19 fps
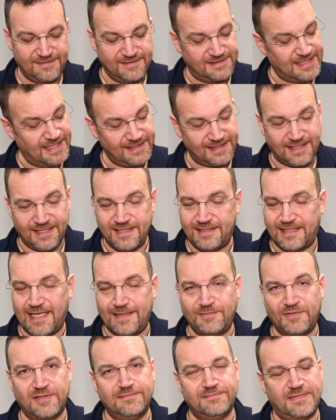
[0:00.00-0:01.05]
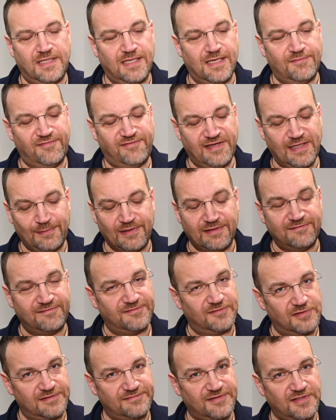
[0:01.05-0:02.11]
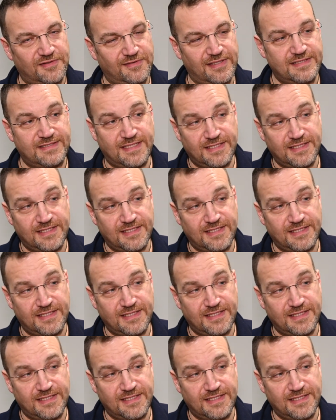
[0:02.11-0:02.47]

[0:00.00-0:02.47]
dedicated game gun, available in 4 different grades.